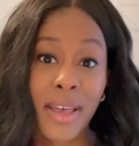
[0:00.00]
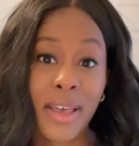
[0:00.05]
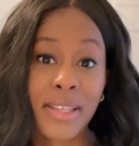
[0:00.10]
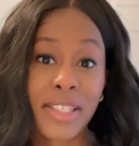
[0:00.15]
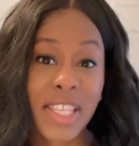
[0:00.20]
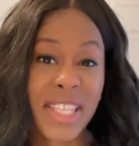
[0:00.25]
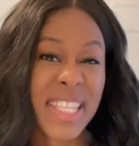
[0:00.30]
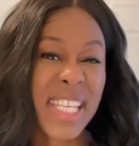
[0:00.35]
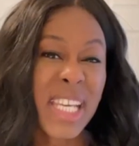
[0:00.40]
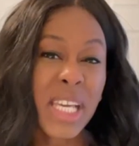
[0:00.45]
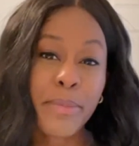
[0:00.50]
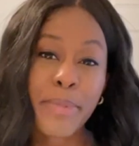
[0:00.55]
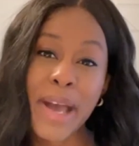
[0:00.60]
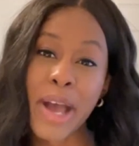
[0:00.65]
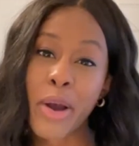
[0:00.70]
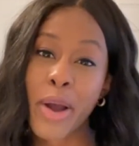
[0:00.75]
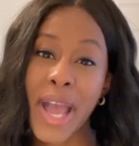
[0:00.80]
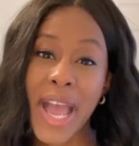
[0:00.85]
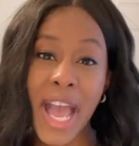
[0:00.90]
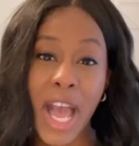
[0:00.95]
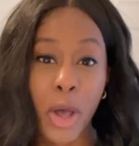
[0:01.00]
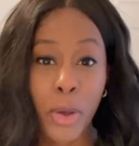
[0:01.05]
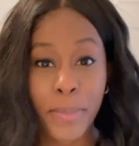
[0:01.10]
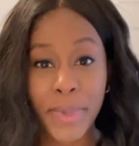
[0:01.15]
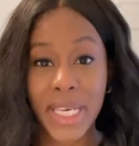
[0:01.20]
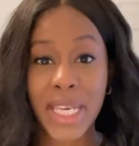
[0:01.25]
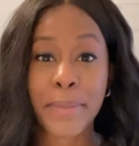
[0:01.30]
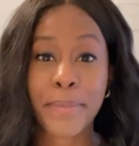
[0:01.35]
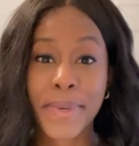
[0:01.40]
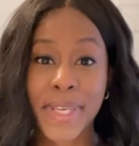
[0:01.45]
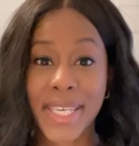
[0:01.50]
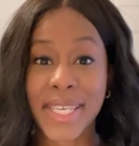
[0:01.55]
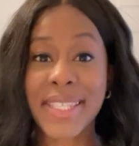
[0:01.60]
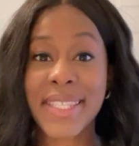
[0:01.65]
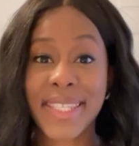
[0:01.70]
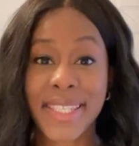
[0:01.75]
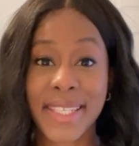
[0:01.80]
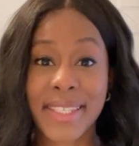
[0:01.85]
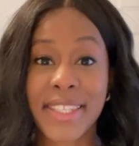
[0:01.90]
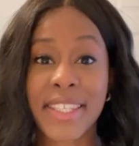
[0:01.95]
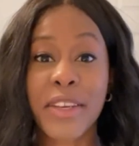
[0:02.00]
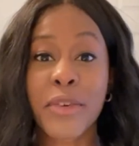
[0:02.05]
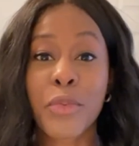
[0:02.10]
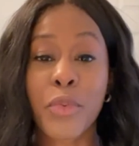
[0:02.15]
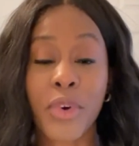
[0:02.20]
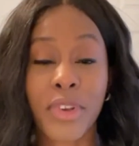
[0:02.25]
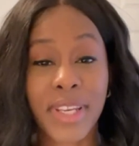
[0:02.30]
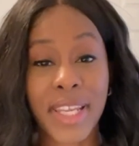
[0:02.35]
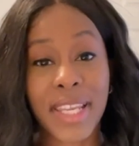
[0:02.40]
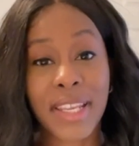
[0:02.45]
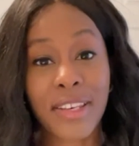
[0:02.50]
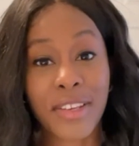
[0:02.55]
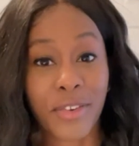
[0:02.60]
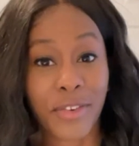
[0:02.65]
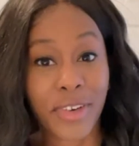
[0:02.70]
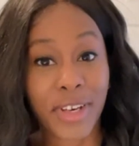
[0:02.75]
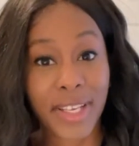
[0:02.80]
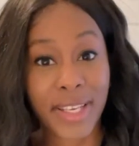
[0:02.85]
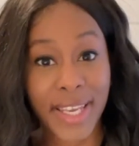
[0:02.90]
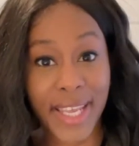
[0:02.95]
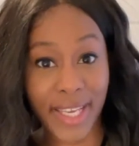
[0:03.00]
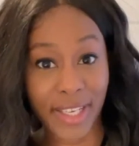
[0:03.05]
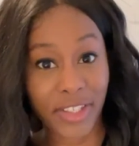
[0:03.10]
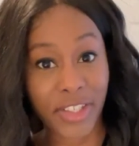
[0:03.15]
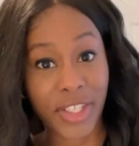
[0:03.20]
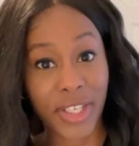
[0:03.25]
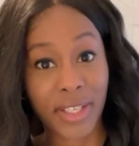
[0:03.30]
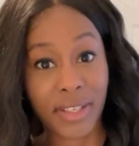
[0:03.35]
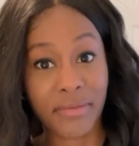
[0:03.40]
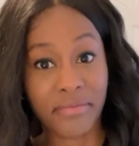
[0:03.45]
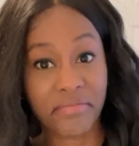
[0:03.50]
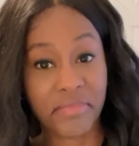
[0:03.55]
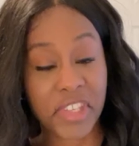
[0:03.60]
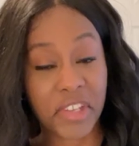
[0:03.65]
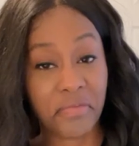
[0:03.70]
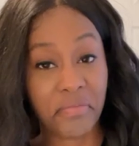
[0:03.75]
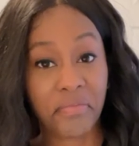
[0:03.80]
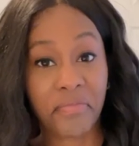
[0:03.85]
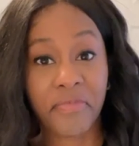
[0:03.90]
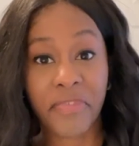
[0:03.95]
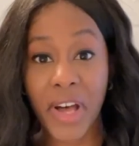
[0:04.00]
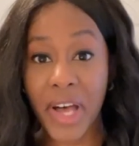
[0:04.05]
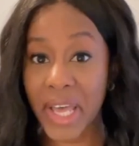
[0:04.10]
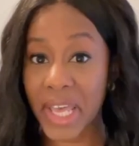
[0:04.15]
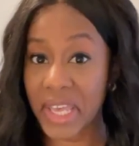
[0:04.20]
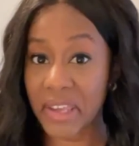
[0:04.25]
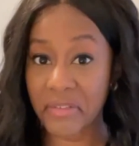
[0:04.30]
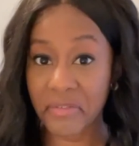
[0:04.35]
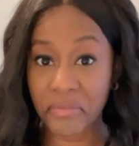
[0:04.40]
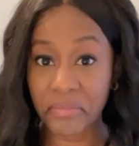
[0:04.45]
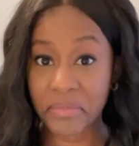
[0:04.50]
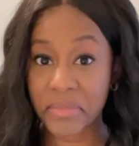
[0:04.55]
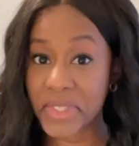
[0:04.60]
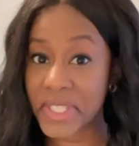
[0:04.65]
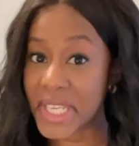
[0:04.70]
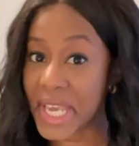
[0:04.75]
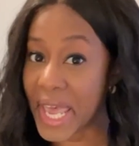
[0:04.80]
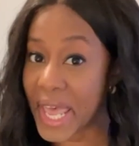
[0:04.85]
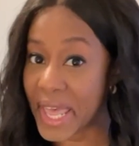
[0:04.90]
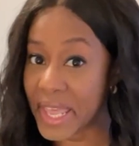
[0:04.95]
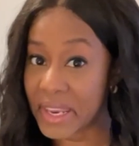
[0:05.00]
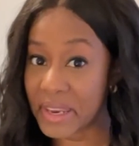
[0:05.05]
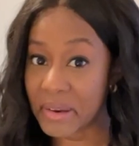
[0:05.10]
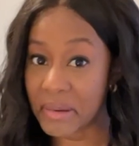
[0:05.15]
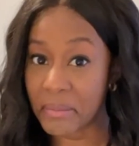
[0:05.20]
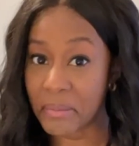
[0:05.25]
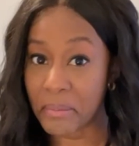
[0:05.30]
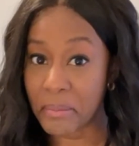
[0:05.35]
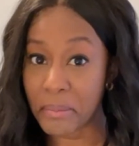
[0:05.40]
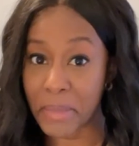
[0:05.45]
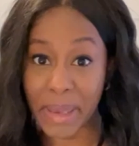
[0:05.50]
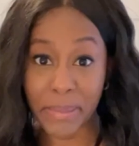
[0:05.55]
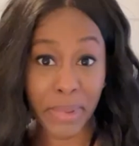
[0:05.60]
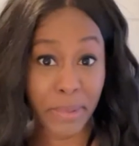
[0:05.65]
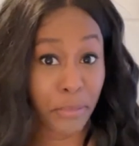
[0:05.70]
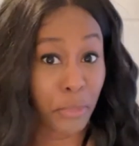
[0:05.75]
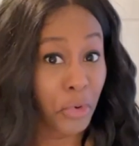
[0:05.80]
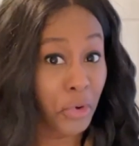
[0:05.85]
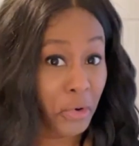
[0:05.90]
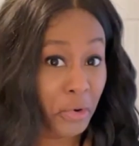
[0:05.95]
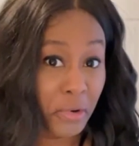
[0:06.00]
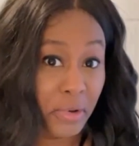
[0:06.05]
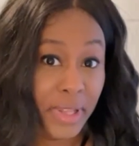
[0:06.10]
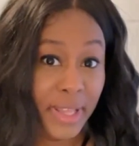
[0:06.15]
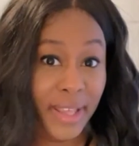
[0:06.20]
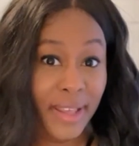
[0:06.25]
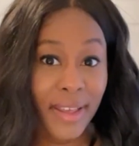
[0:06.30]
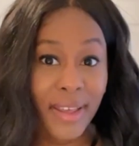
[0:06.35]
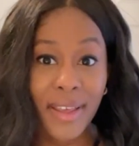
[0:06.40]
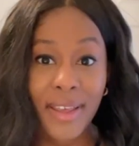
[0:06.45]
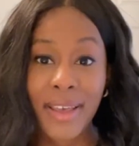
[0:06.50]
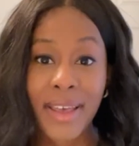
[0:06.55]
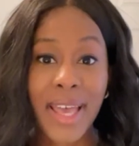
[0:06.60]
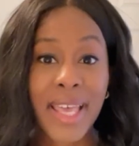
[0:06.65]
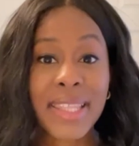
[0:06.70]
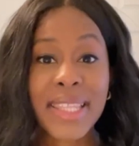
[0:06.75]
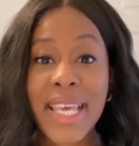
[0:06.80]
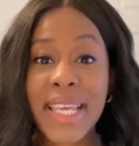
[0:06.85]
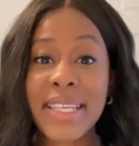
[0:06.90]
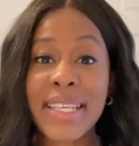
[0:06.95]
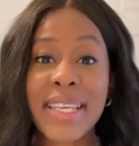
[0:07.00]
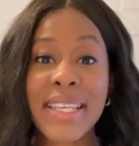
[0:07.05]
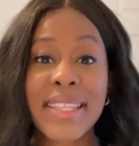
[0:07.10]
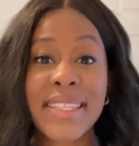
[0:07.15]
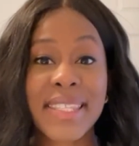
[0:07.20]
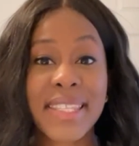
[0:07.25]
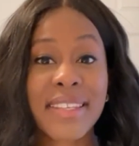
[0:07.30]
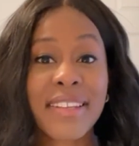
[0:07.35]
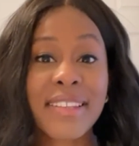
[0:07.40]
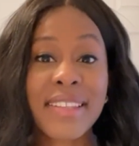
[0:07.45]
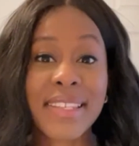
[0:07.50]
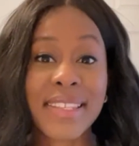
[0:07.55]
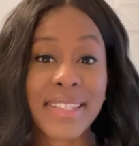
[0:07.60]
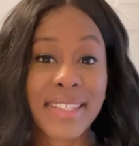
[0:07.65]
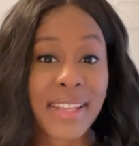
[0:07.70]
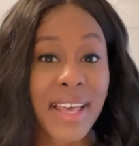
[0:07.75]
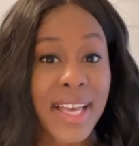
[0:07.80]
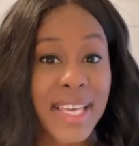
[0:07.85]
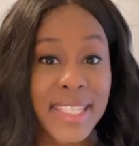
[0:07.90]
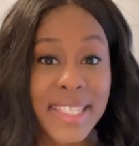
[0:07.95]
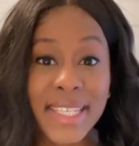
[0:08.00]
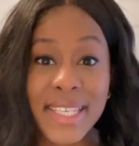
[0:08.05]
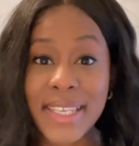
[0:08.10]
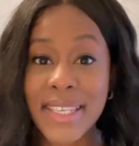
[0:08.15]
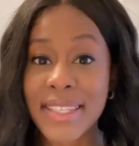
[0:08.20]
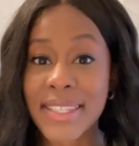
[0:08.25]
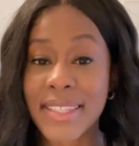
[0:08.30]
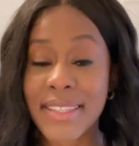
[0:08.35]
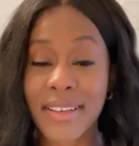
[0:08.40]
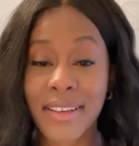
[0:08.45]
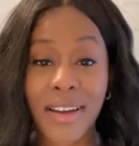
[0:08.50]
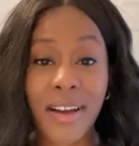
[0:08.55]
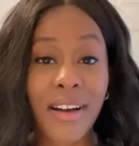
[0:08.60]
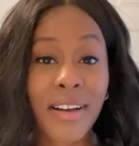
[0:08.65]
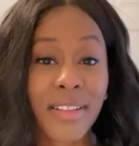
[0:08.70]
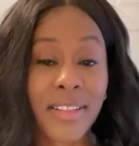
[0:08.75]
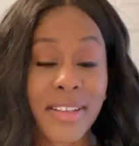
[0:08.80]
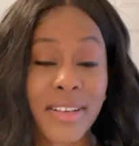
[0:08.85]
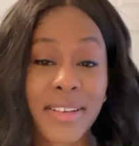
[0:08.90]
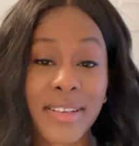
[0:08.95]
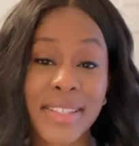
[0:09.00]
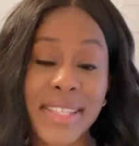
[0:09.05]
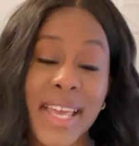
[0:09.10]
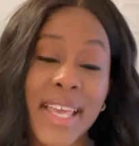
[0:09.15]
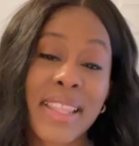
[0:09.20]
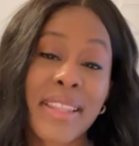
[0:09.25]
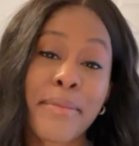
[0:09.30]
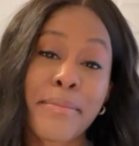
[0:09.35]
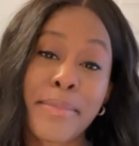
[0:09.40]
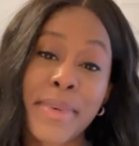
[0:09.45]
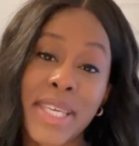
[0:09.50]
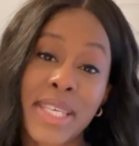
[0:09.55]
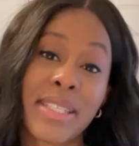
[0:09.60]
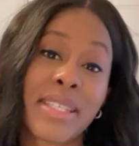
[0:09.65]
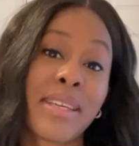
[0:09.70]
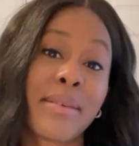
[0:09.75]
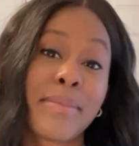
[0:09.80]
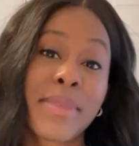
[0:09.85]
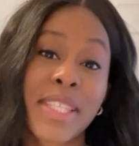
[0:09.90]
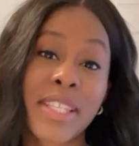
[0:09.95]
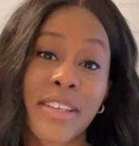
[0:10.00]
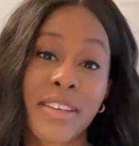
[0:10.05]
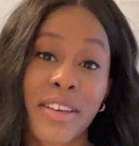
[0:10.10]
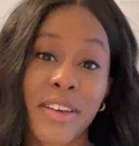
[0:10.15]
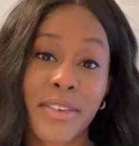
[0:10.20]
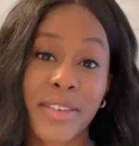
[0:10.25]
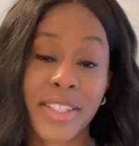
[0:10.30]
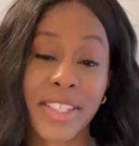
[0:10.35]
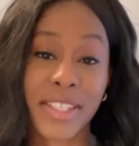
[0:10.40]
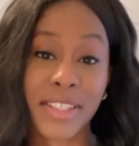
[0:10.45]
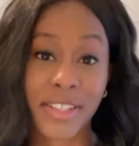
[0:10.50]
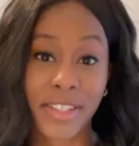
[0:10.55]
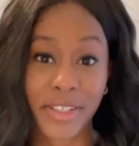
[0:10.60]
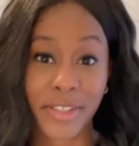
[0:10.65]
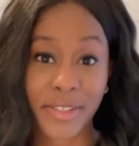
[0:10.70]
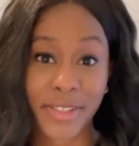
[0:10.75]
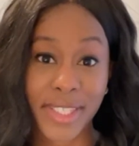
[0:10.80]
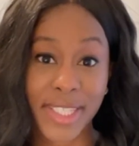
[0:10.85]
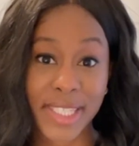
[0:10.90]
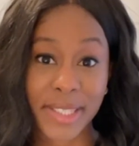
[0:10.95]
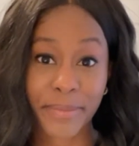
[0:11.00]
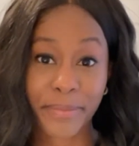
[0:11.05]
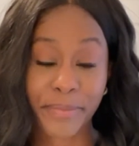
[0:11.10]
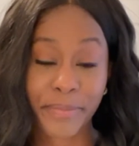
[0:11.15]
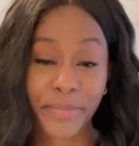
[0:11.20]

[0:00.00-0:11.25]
So think about how many pieces you want in your collection. So 5, 10, maybe more. And then consider the sizes, the colors, and the mediums that you're going to use.